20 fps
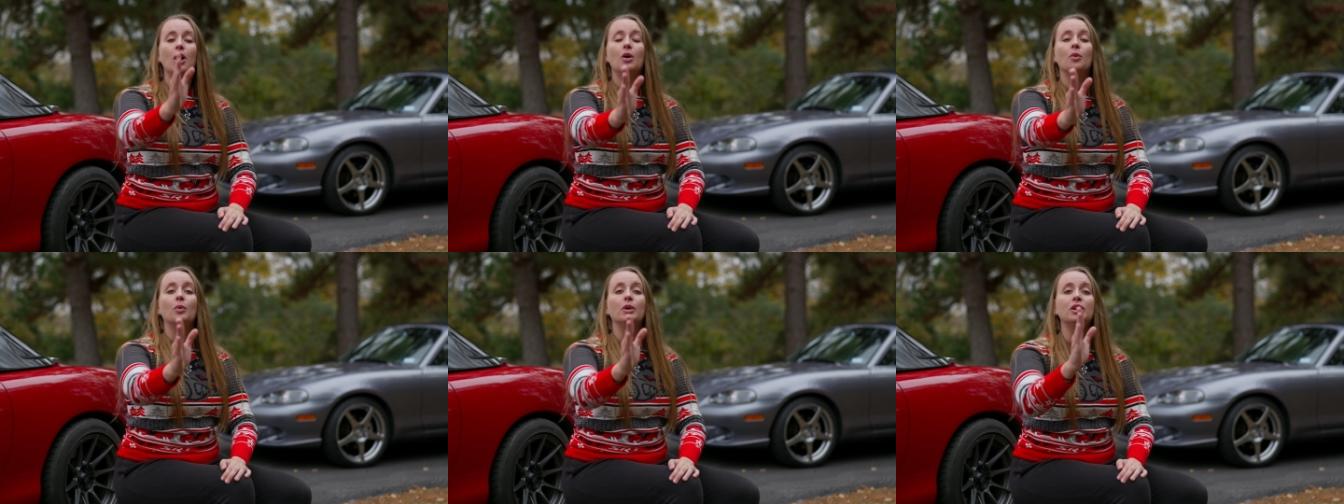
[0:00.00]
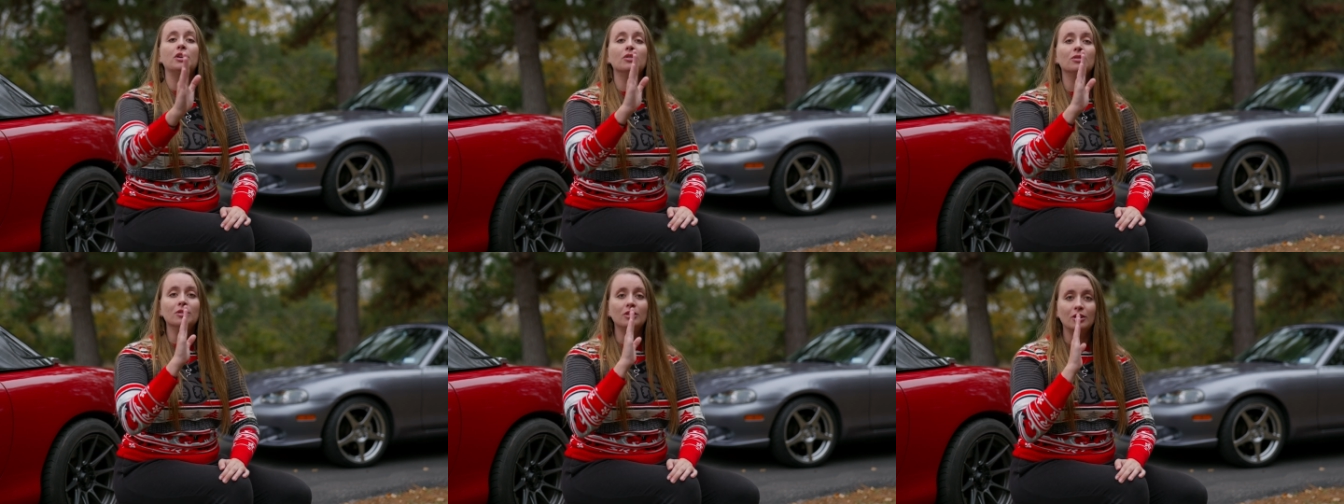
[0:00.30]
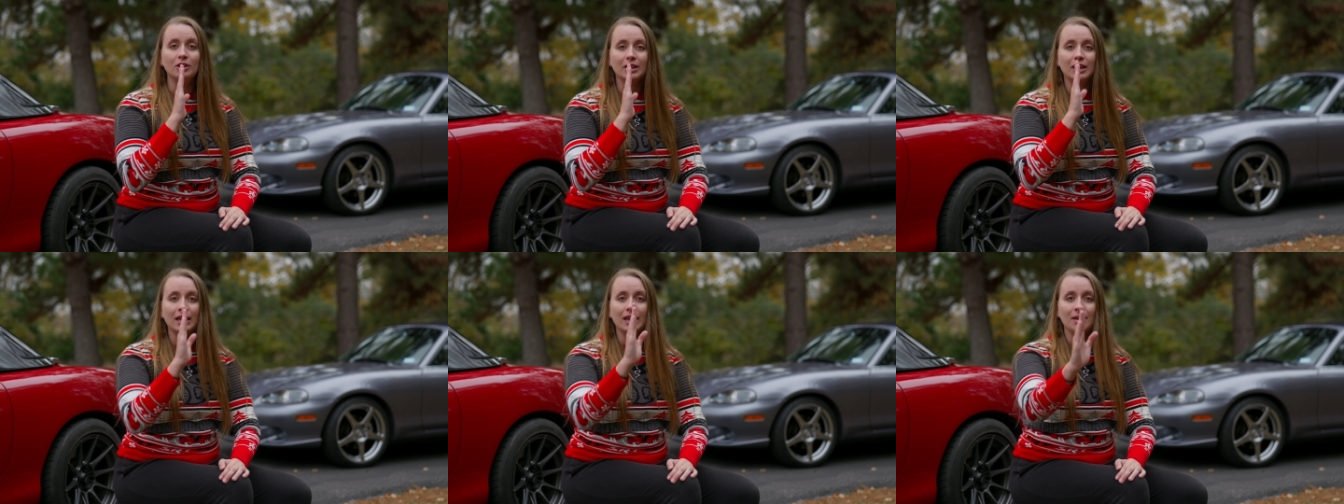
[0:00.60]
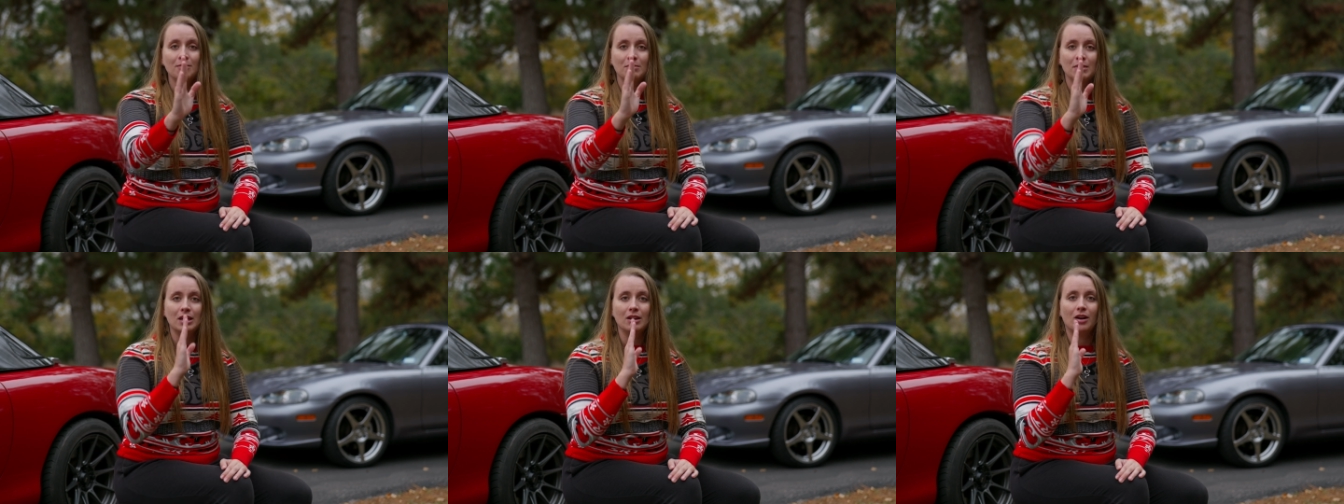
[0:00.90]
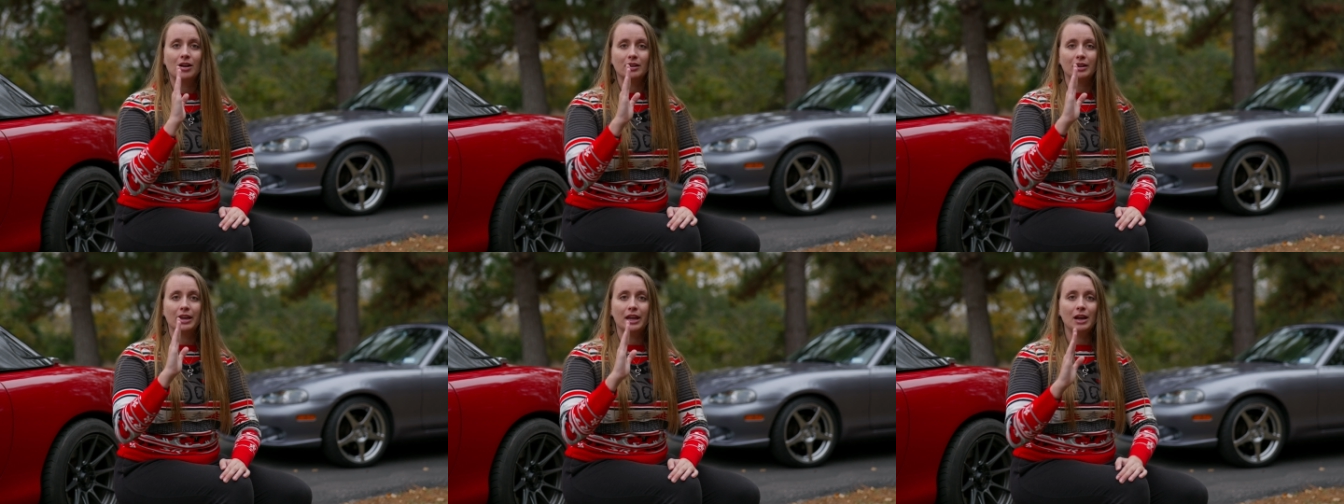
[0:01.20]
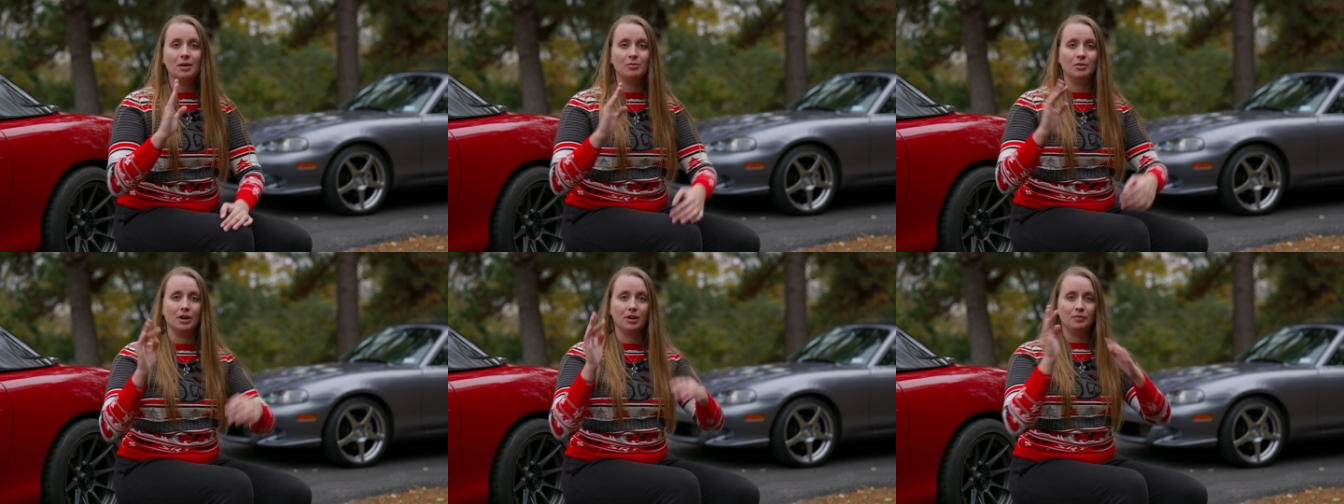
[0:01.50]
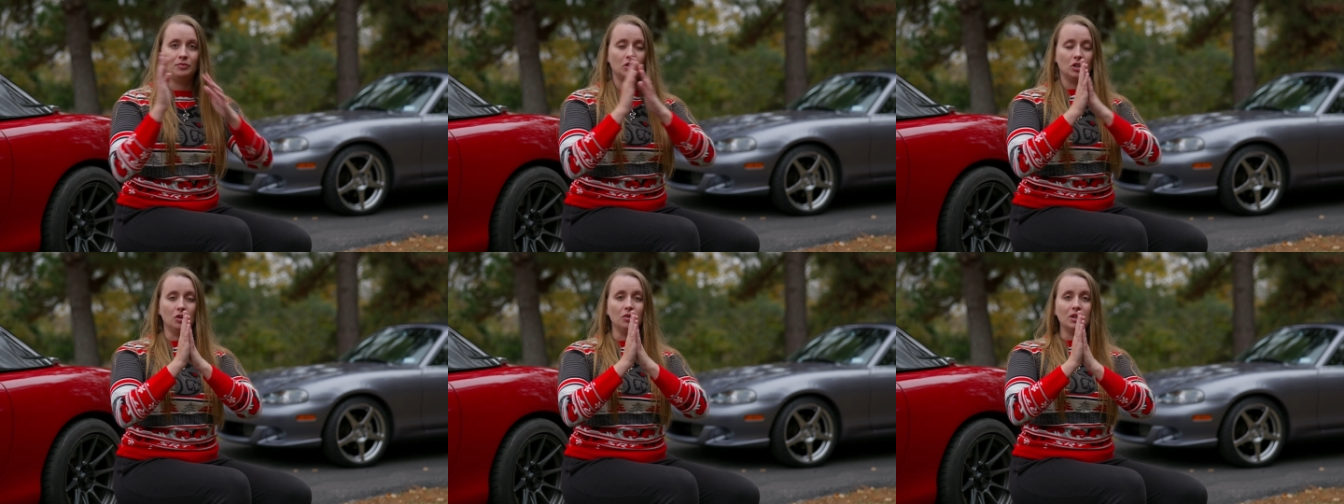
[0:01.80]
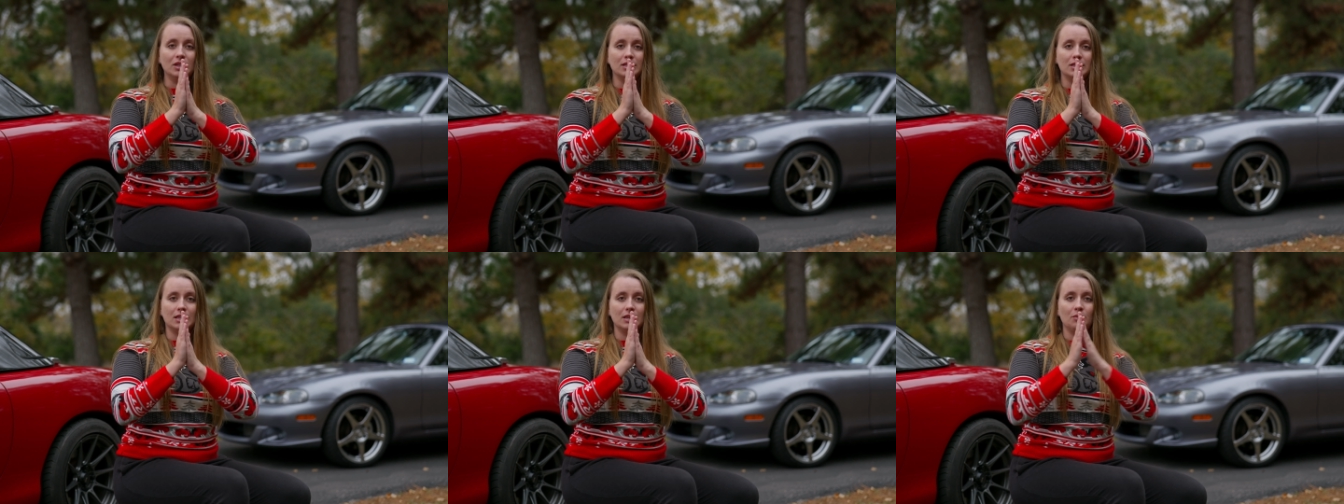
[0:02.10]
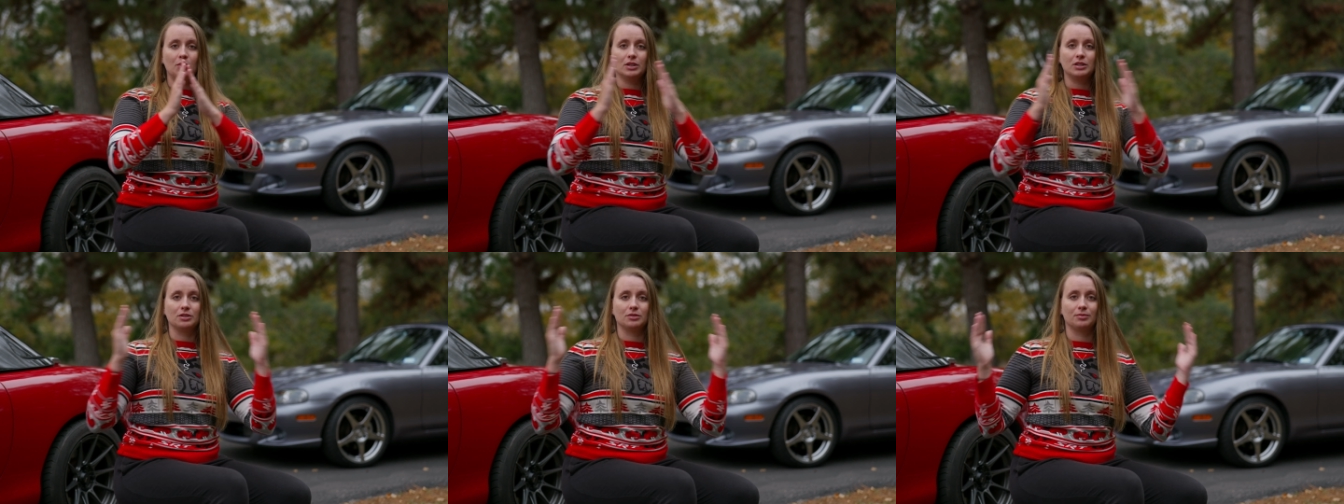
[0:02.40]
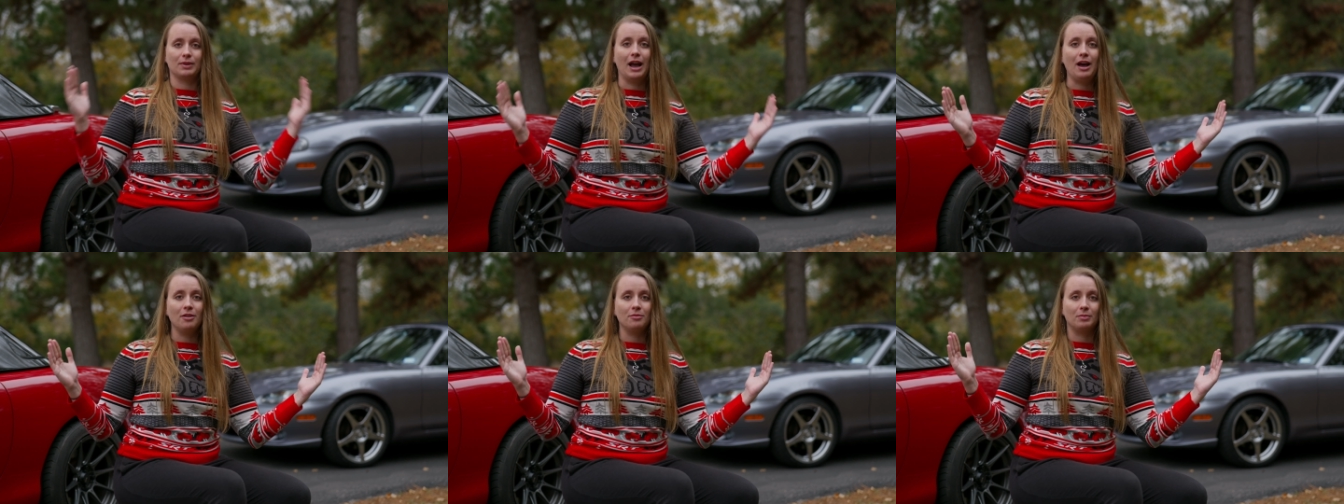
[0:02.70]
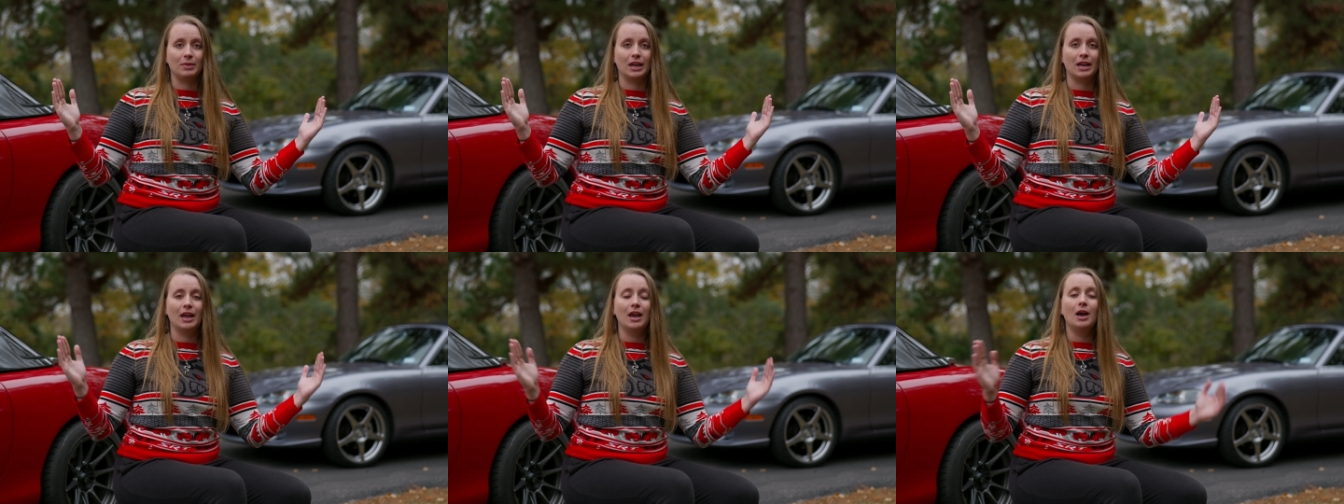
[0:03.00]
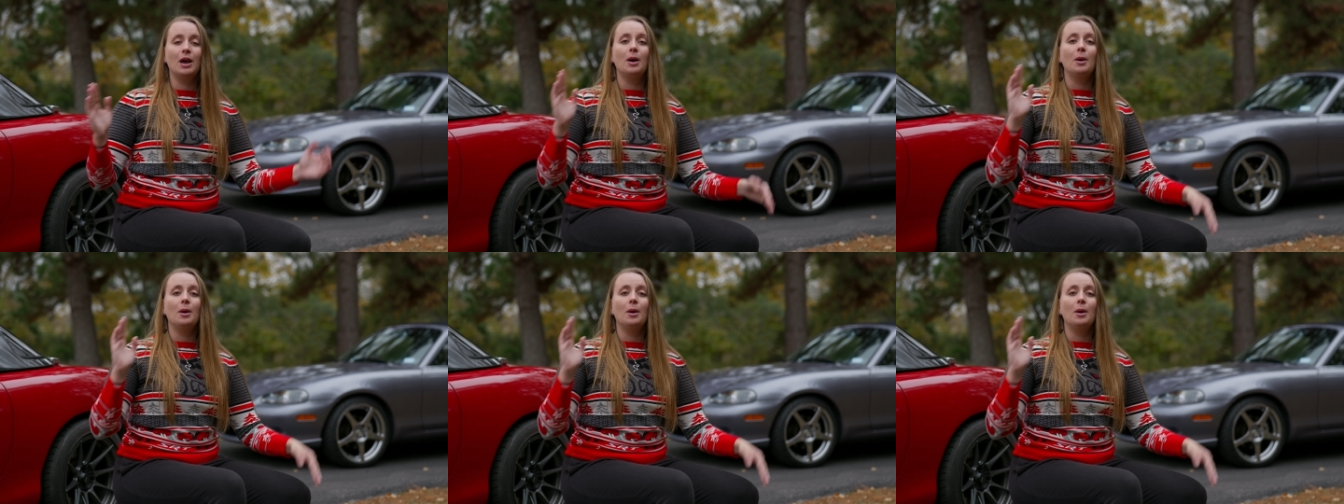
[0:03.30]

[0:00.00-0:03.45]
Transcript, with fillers: When you're looking at me on camera, you can see what's around me,